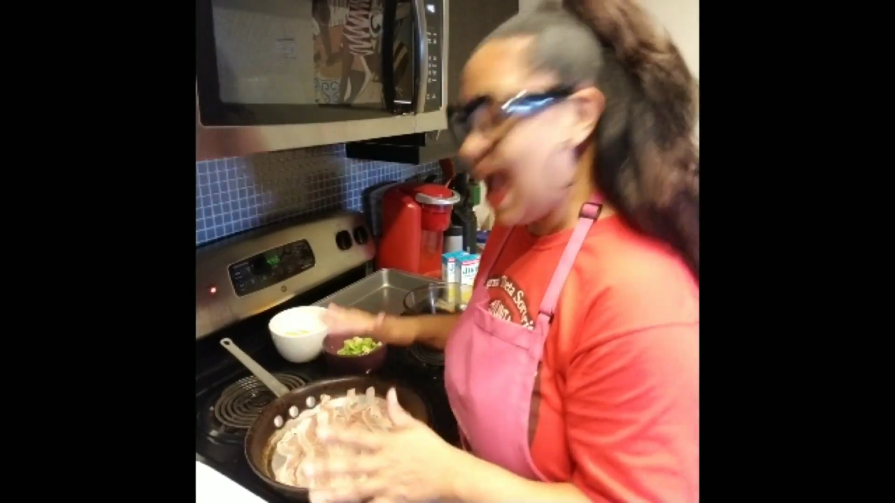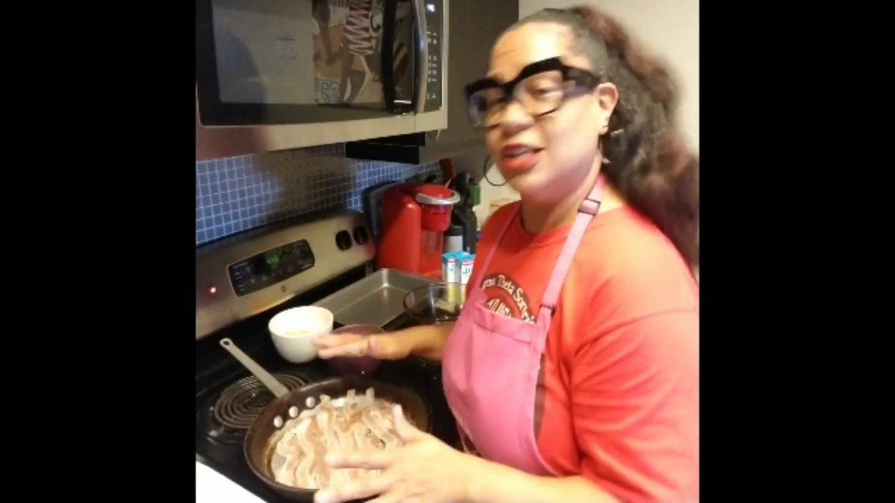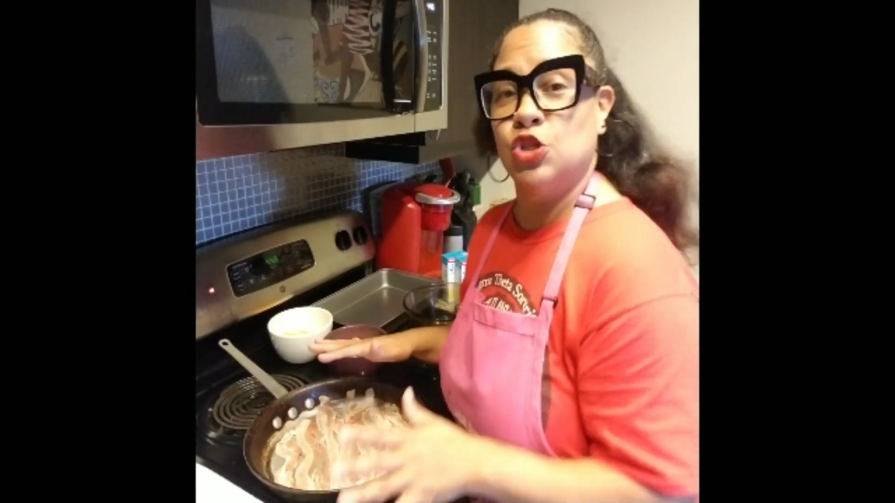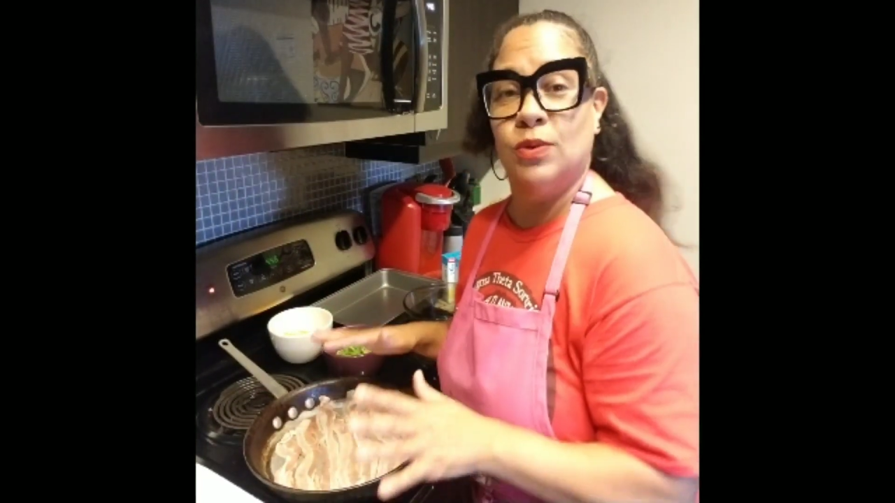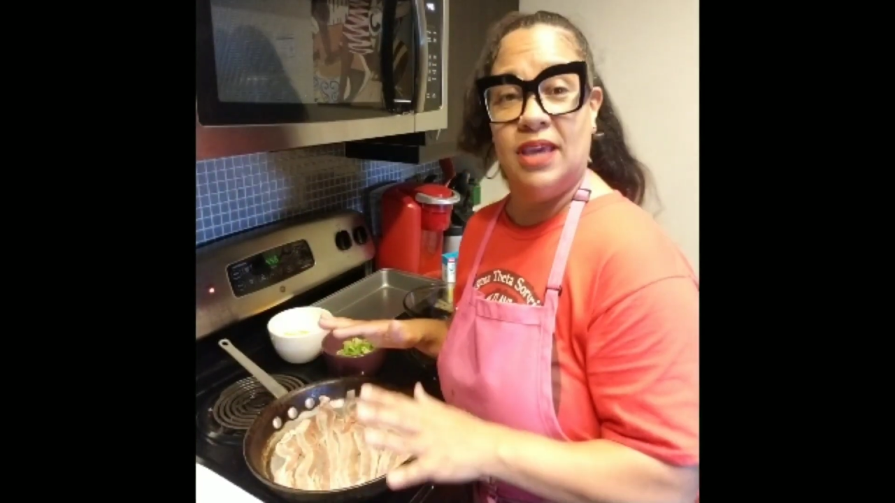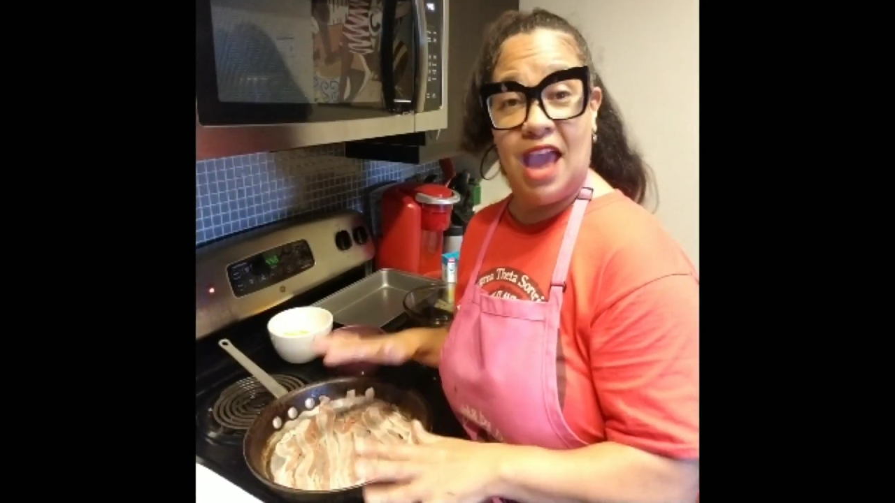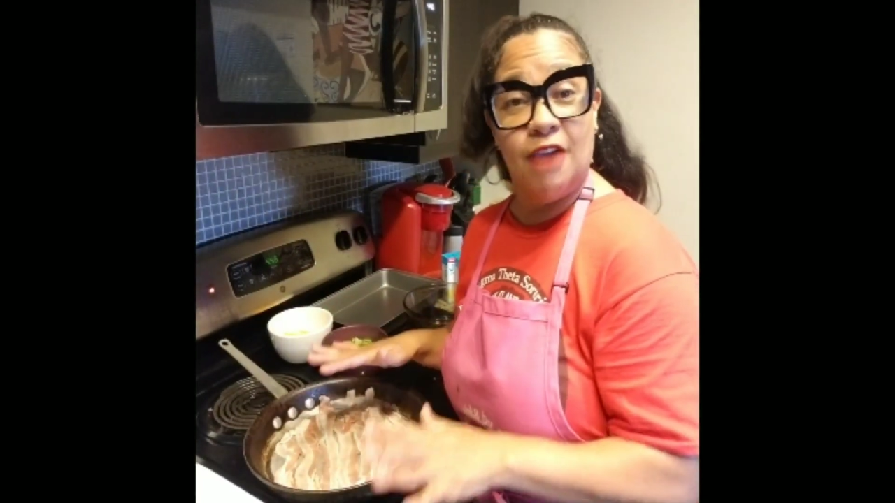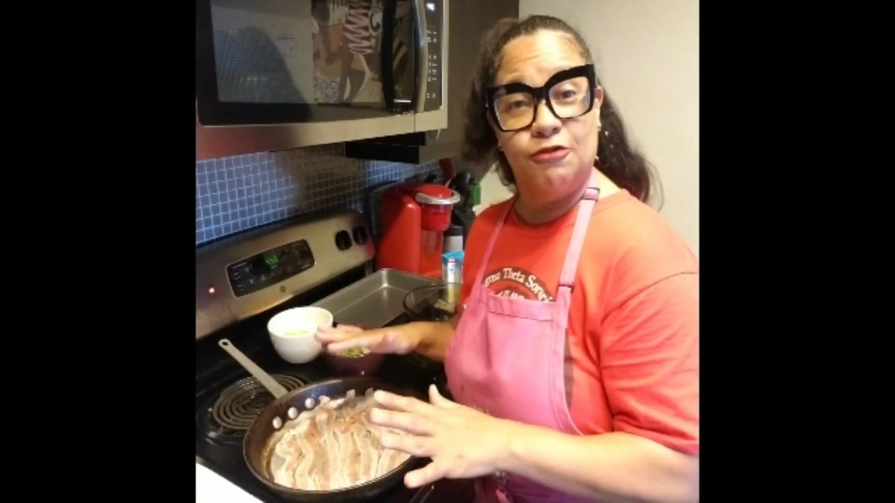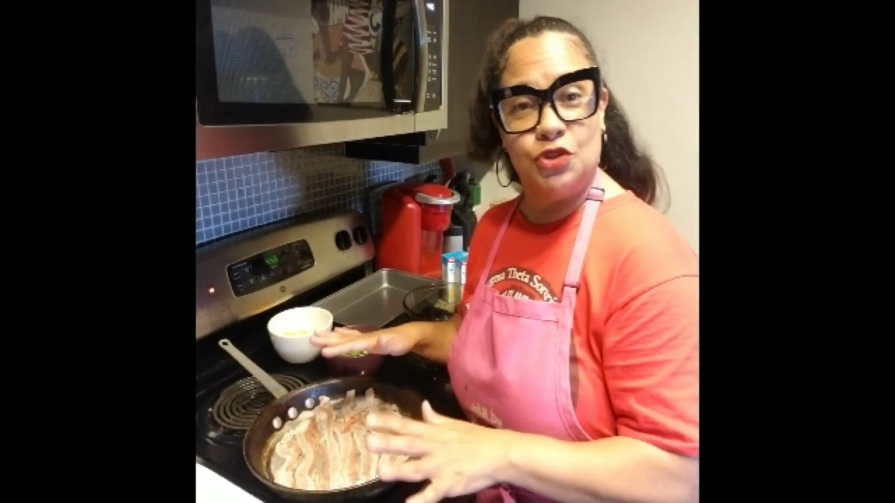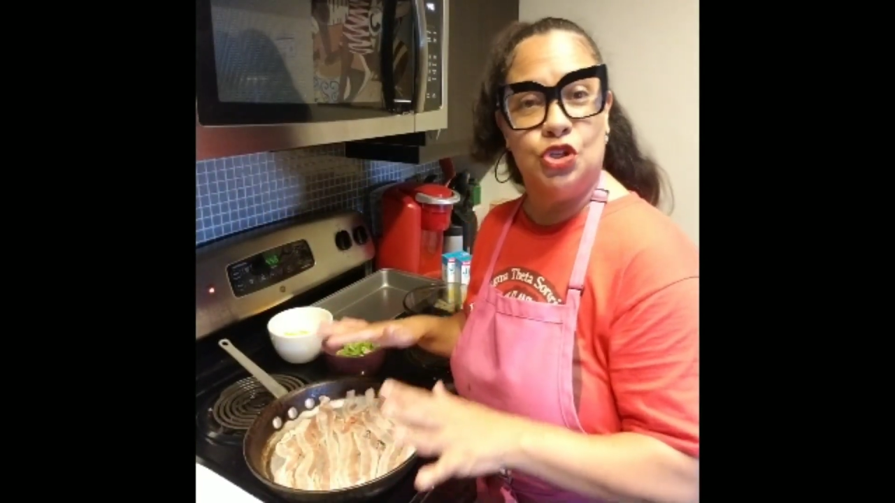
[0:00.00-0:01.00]
actually
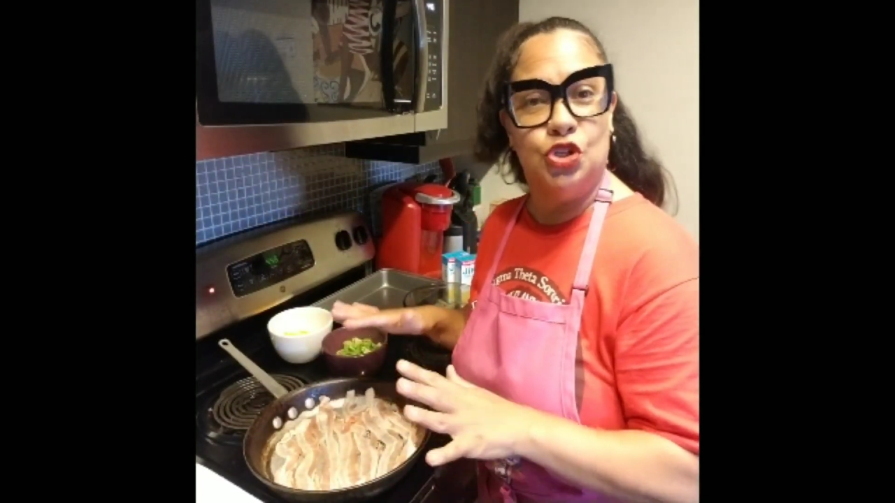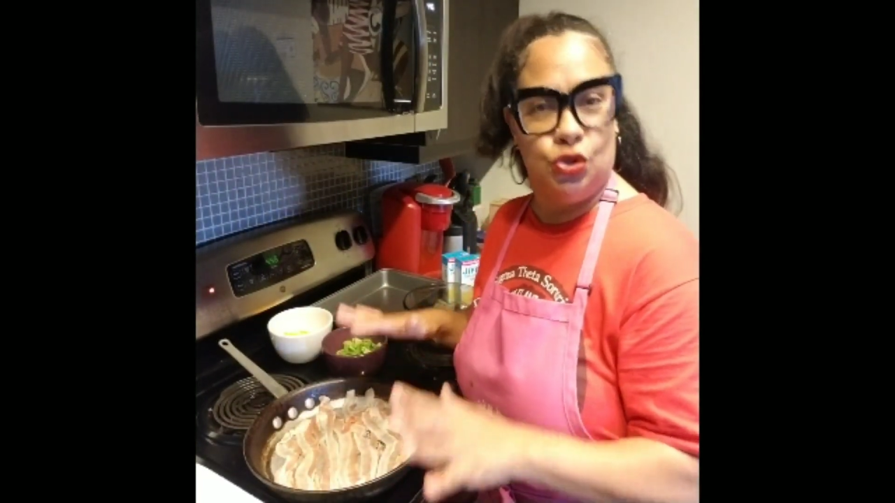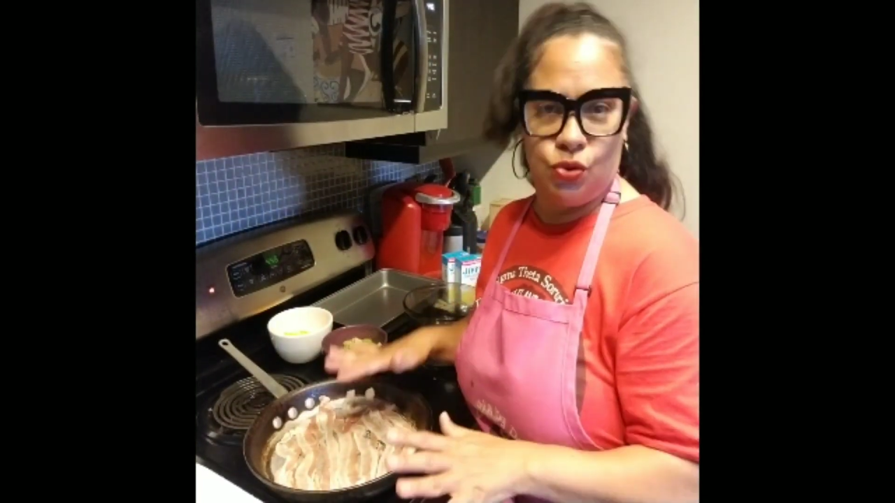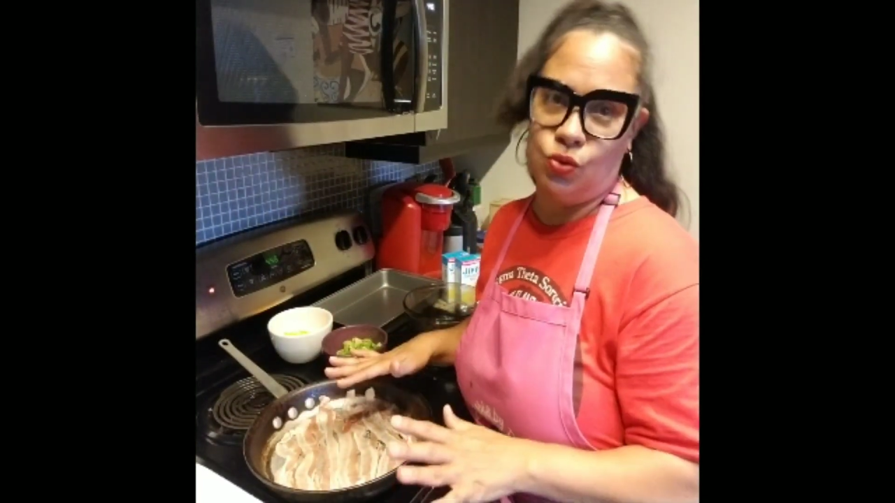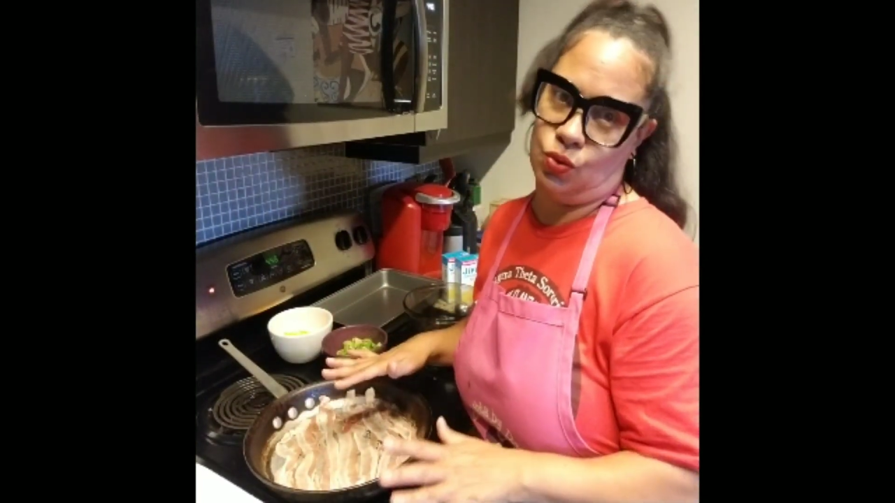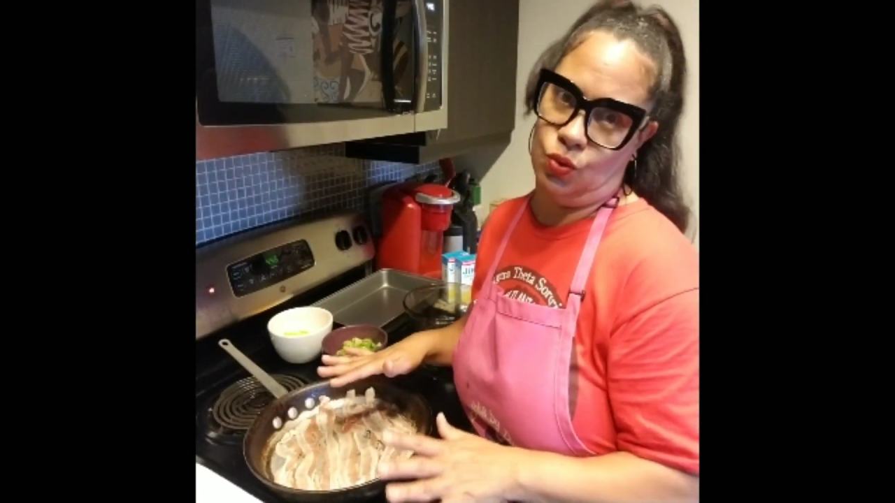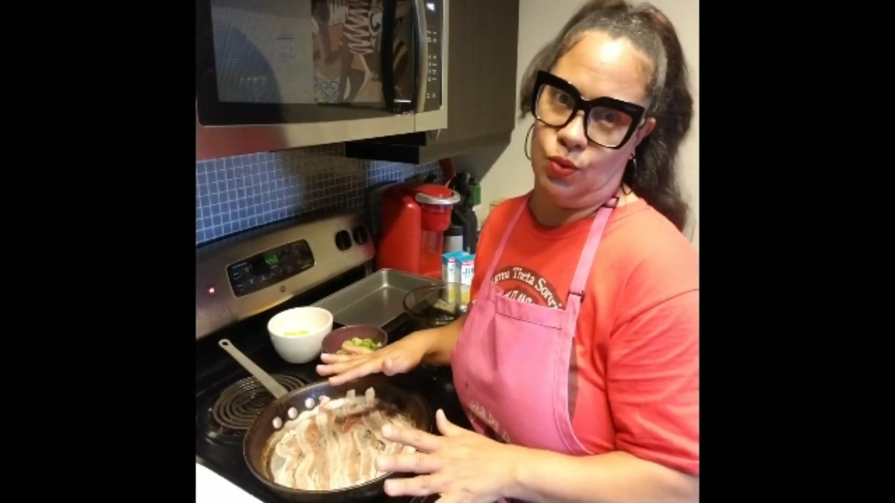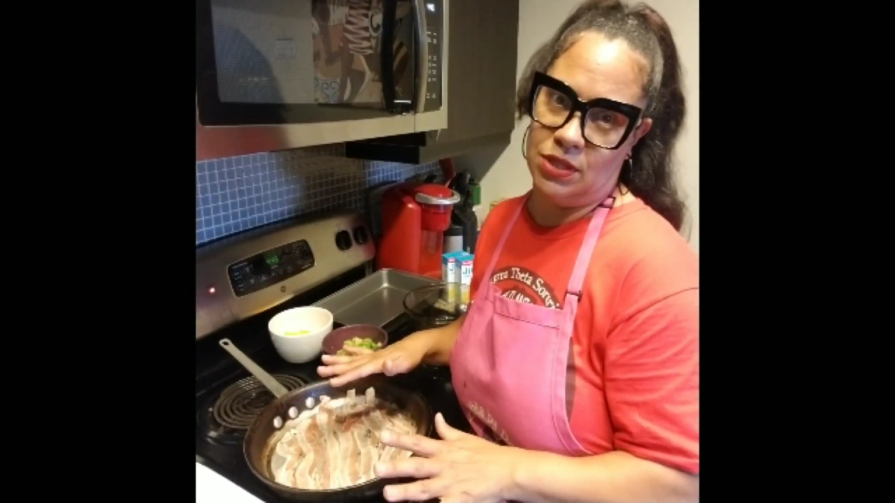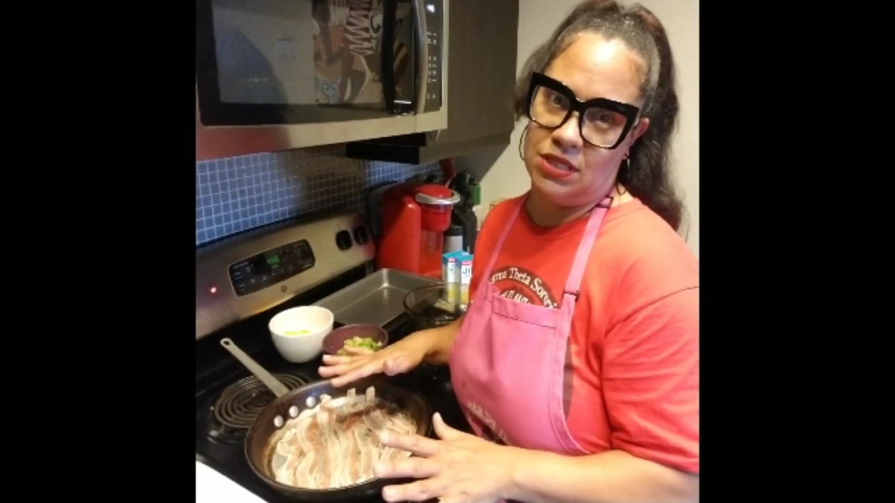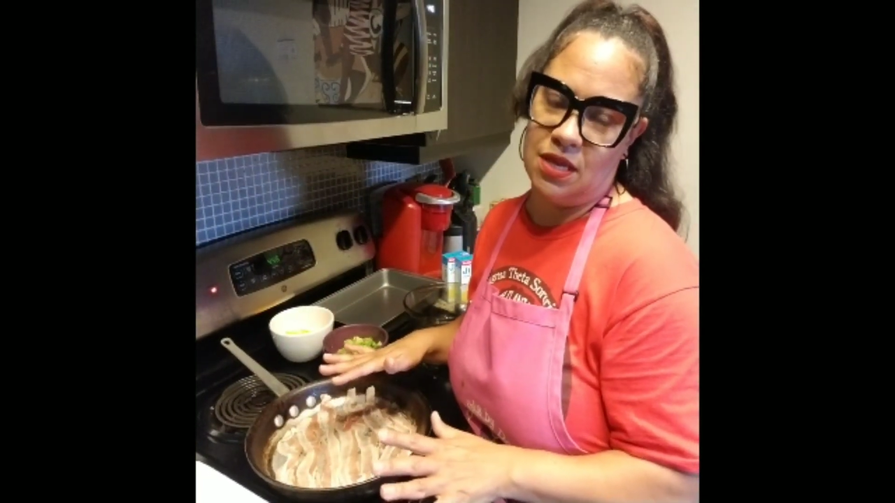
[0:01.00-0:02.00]
have to
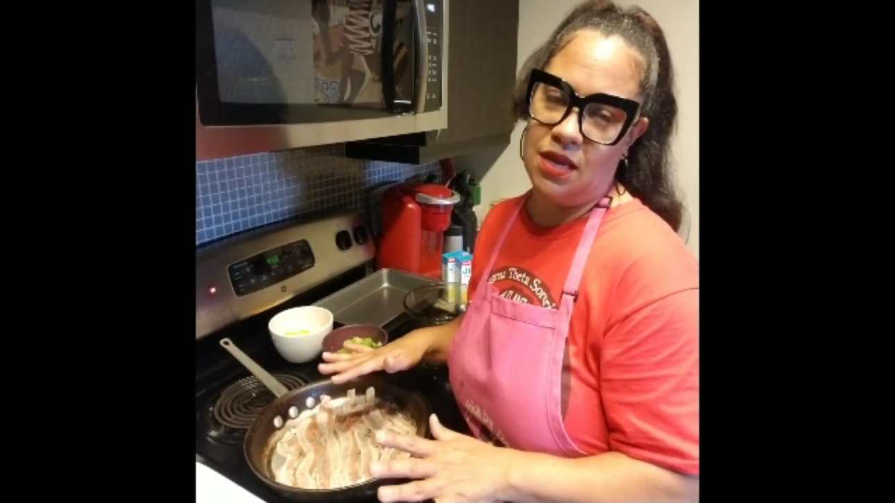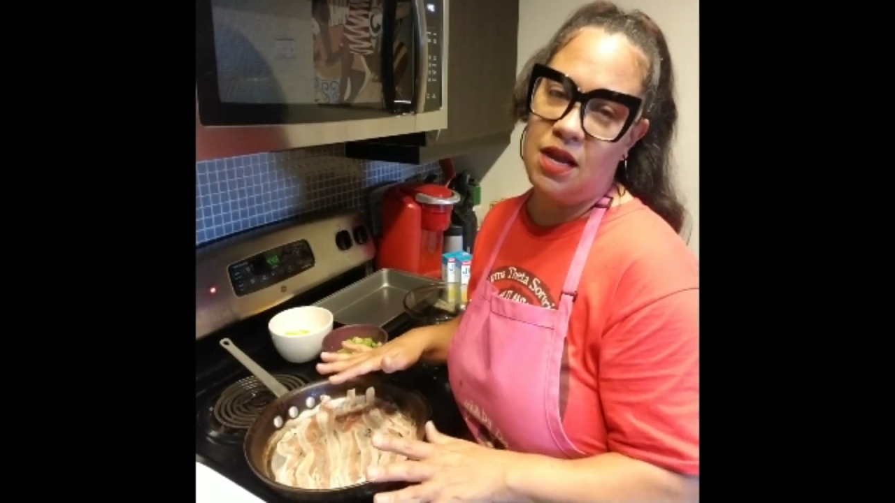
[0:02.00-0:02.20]
use